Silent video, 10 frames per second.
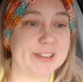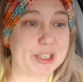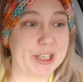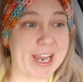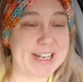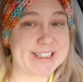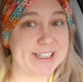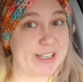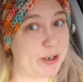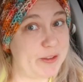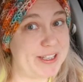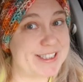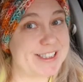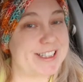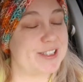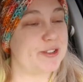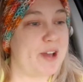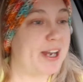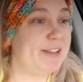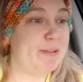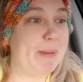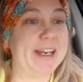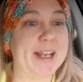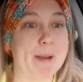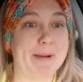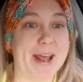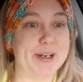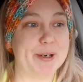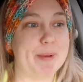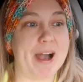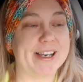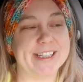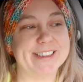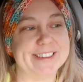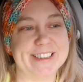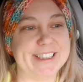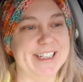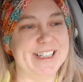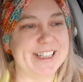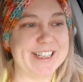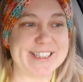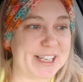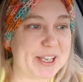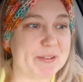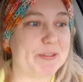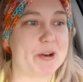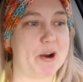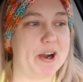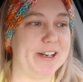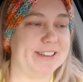Look, you can't say no to this because there's not even money coming out of your pocket. It's a gift card.